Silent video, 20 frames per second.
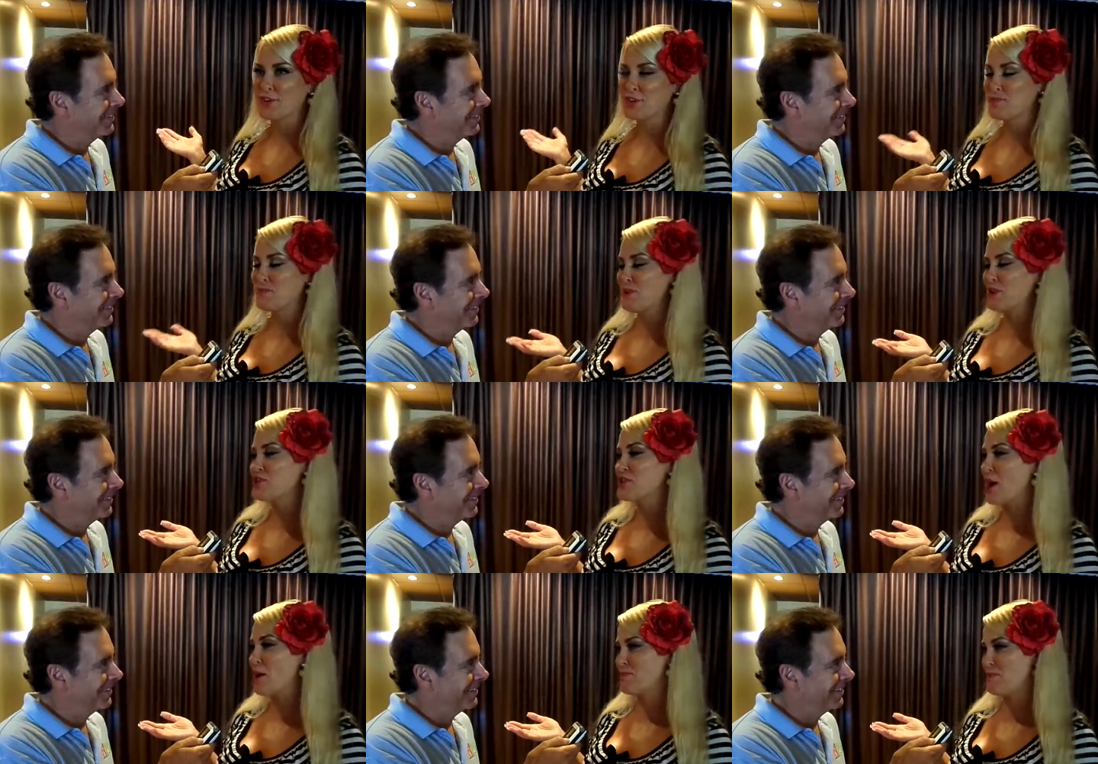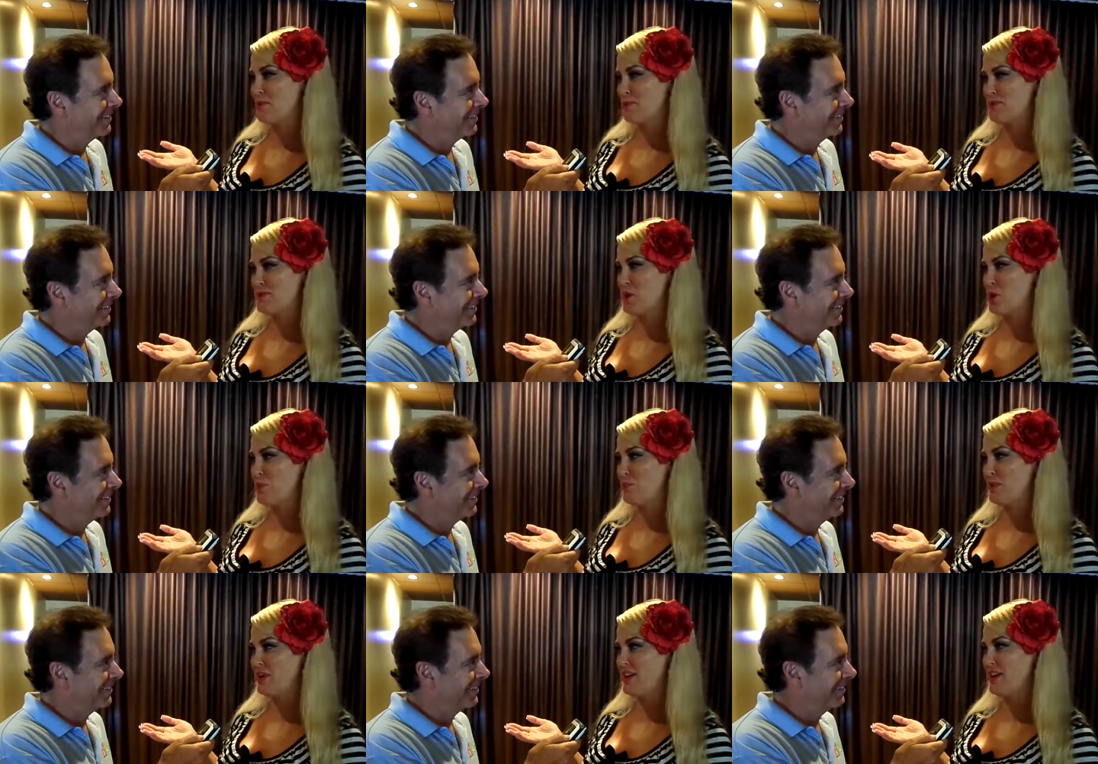Speaker 1: speed shop that was
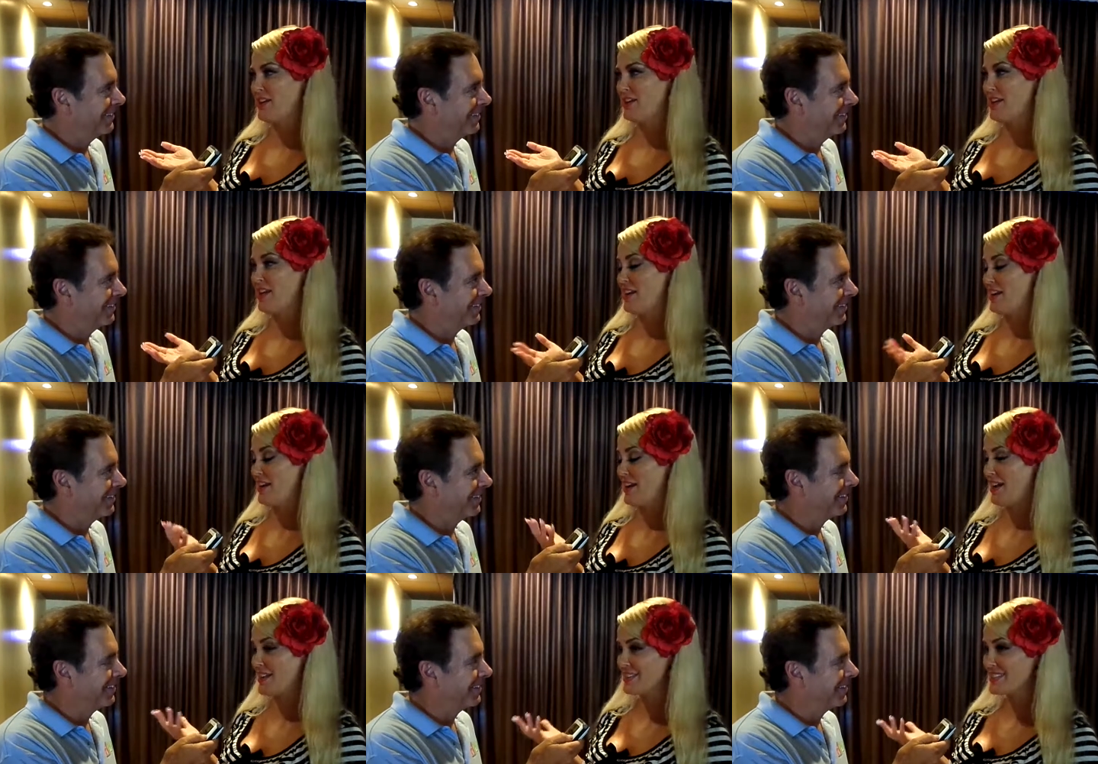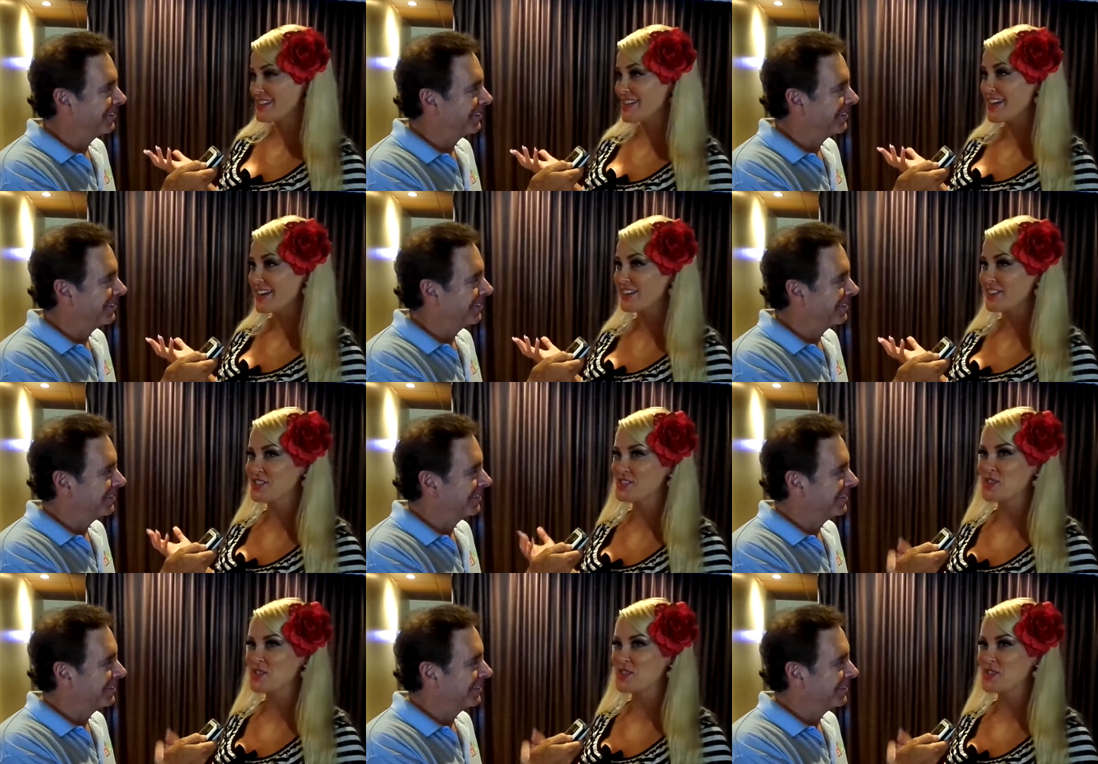opening, and I got sick.